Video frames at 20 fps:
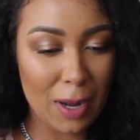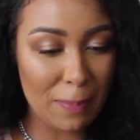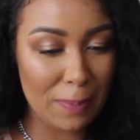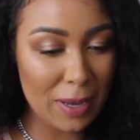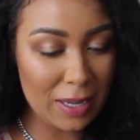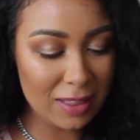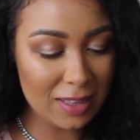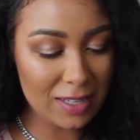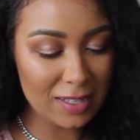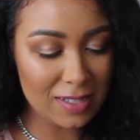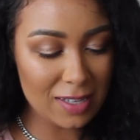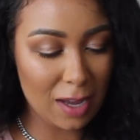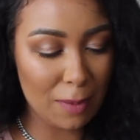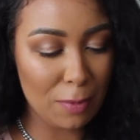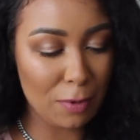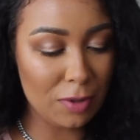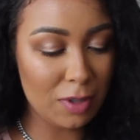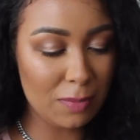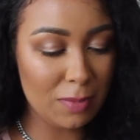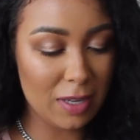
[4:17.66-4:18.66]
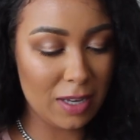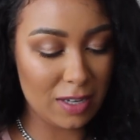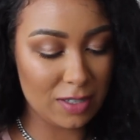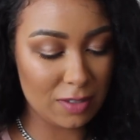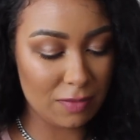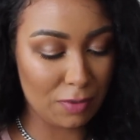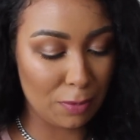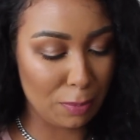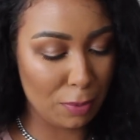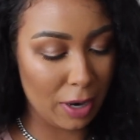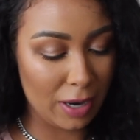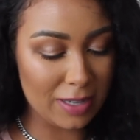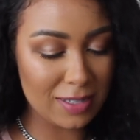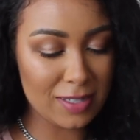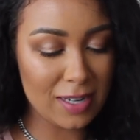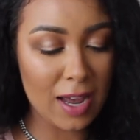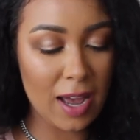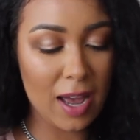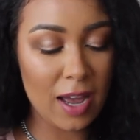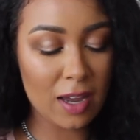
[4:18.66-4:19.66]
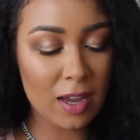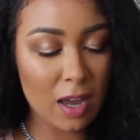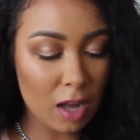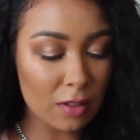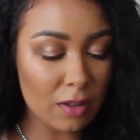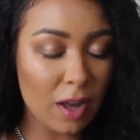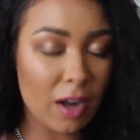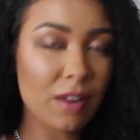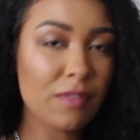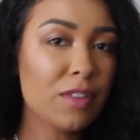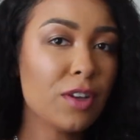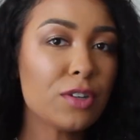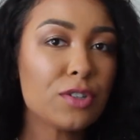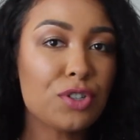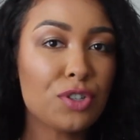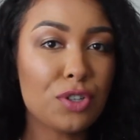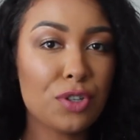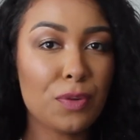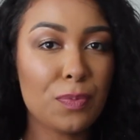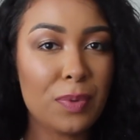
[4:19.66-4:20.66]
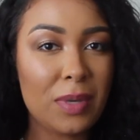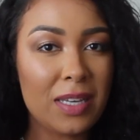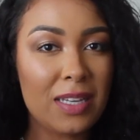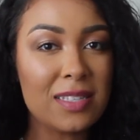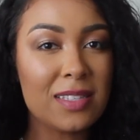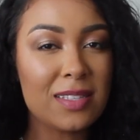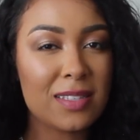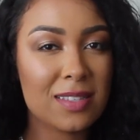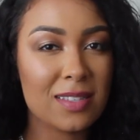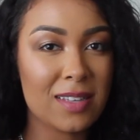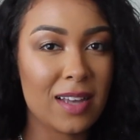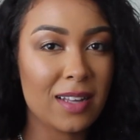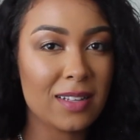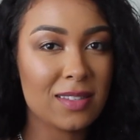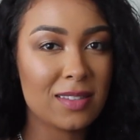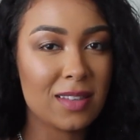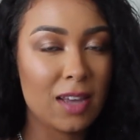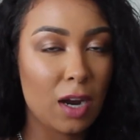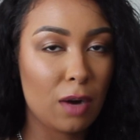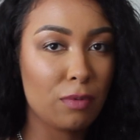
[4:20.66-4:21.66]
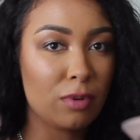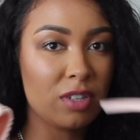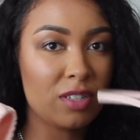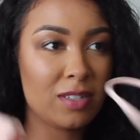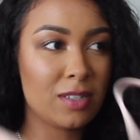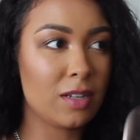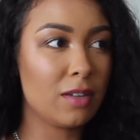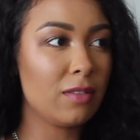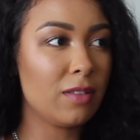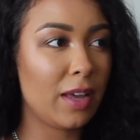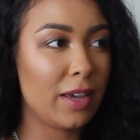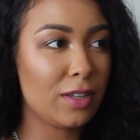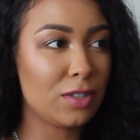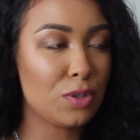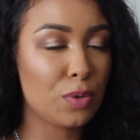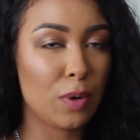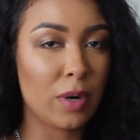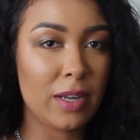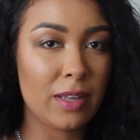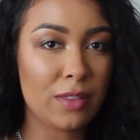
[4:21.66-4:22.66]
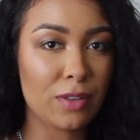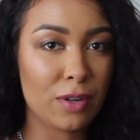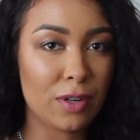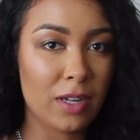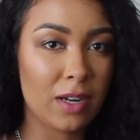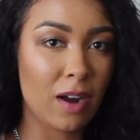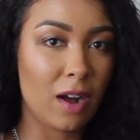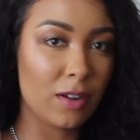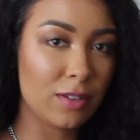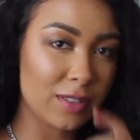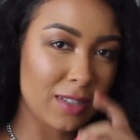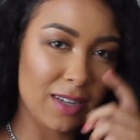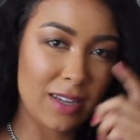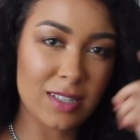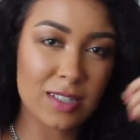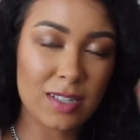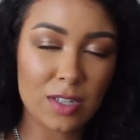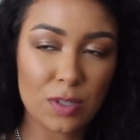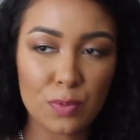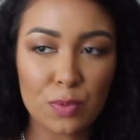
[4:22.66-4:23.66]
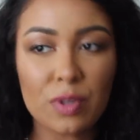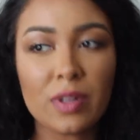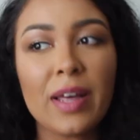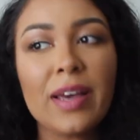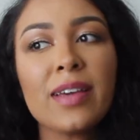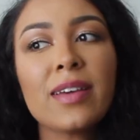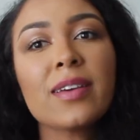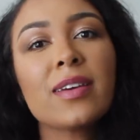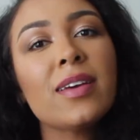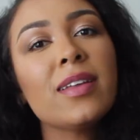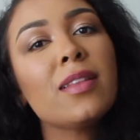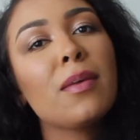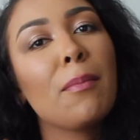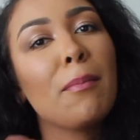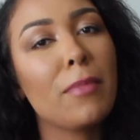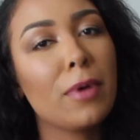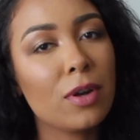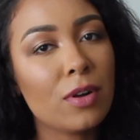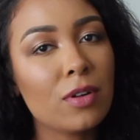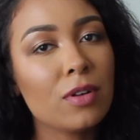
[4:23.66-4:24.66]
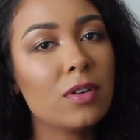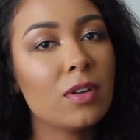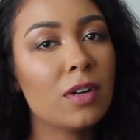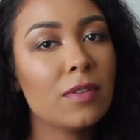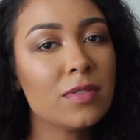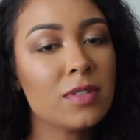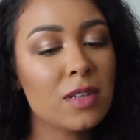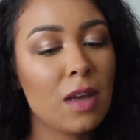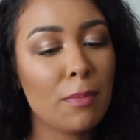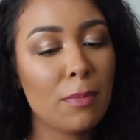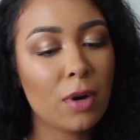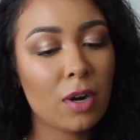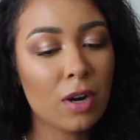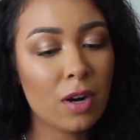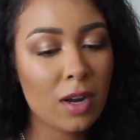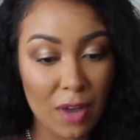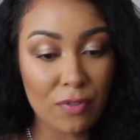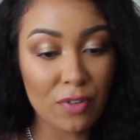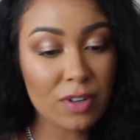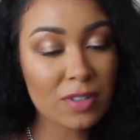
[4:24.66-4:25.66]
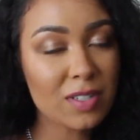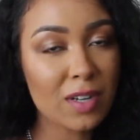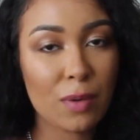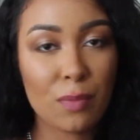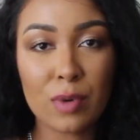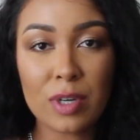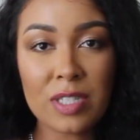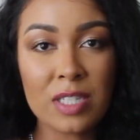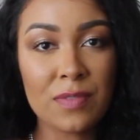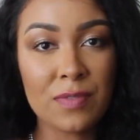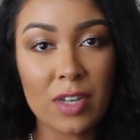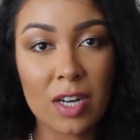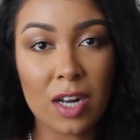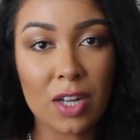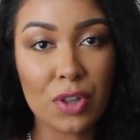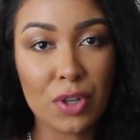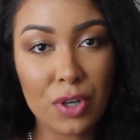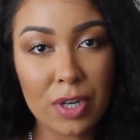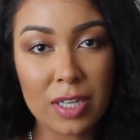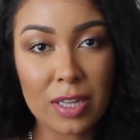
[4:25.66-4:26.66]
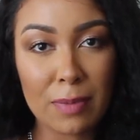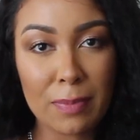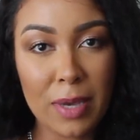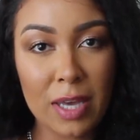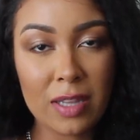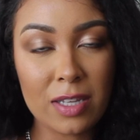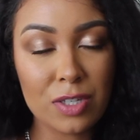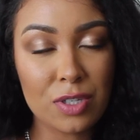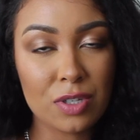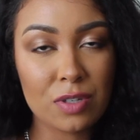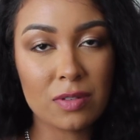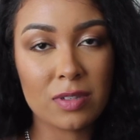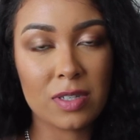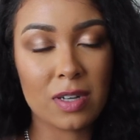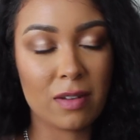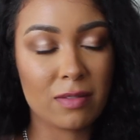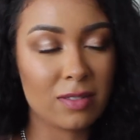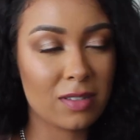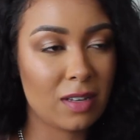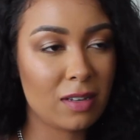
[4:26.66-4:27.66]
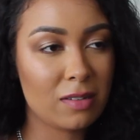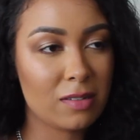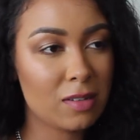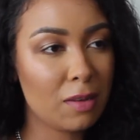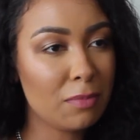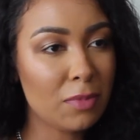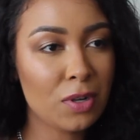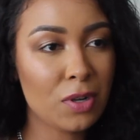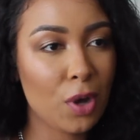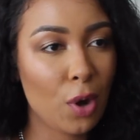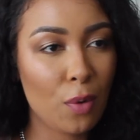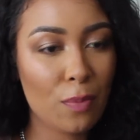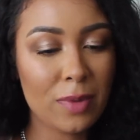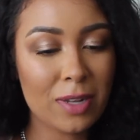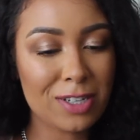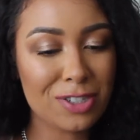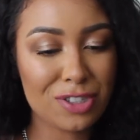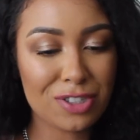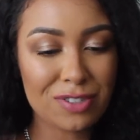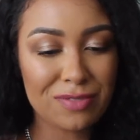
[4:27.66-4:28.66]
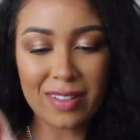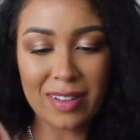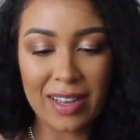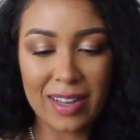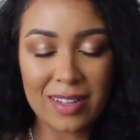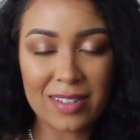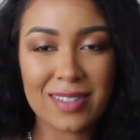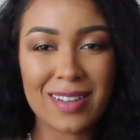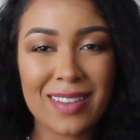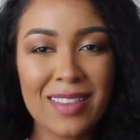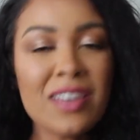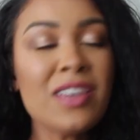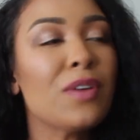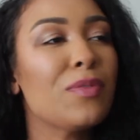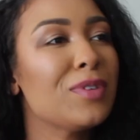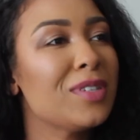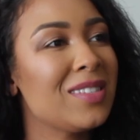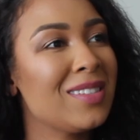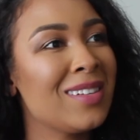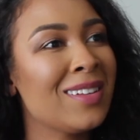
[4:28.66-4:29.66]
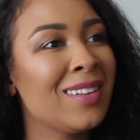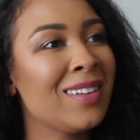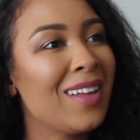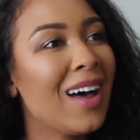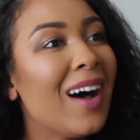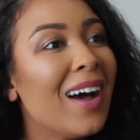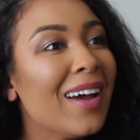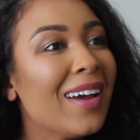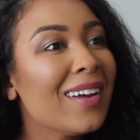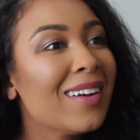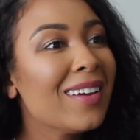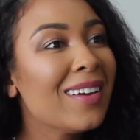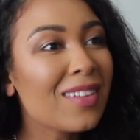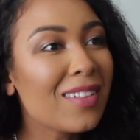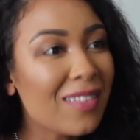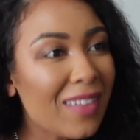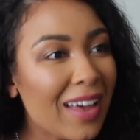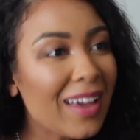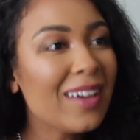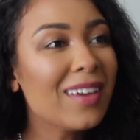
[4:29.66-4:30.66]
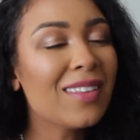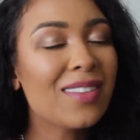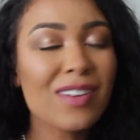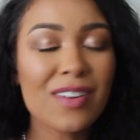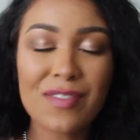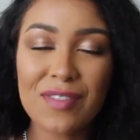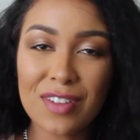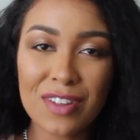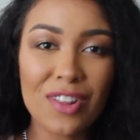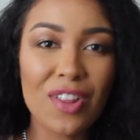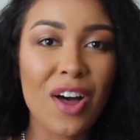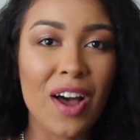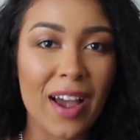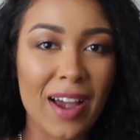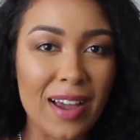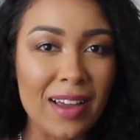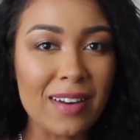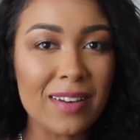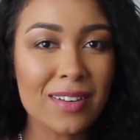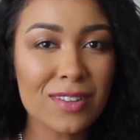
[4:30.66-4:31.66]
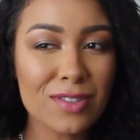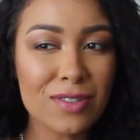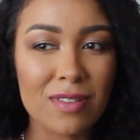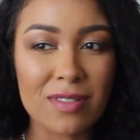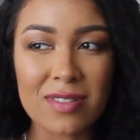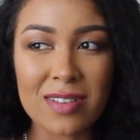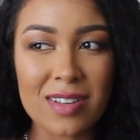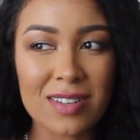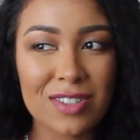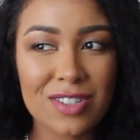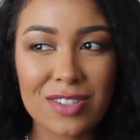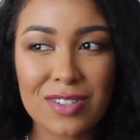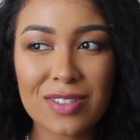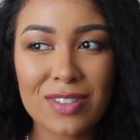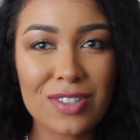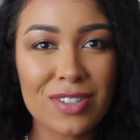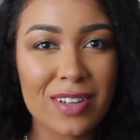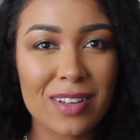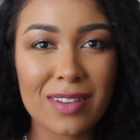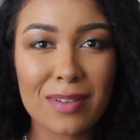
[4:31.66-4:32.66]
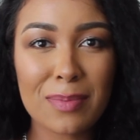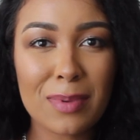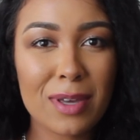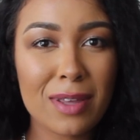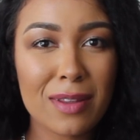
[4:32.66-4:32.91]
but I picked this up only because of the price tag. A lot of their two-piece sets there were still like $20, $30, I guess because we're like in the middle of summer. At first I wasn't even gonna look at the bathing suits and I was like, something told me to just glance. I think it was the line, the length of the line. So I was like, just look at